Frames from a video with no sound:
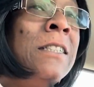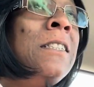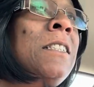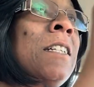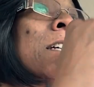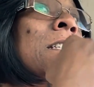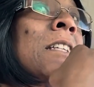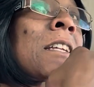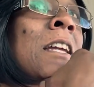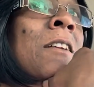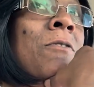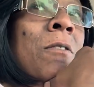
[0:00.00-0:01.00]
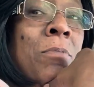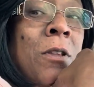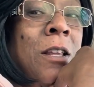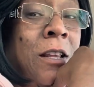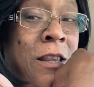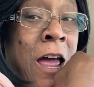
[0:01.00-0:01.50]
just to keep from,
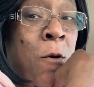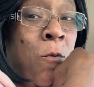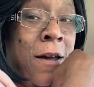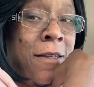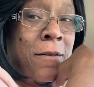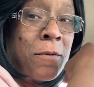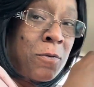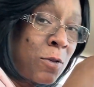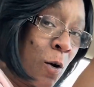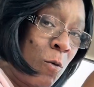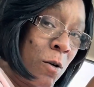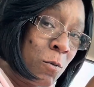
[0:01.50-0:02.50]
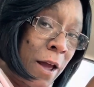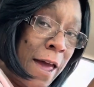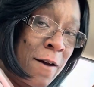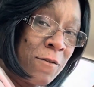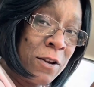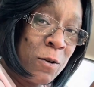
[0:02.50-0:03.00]
that way no one would
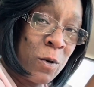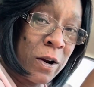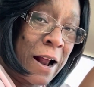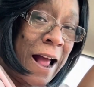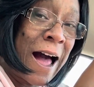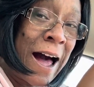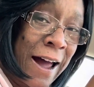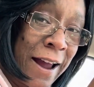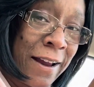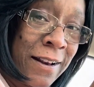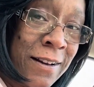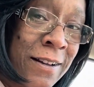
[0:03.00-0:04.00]
have anywhere to hide.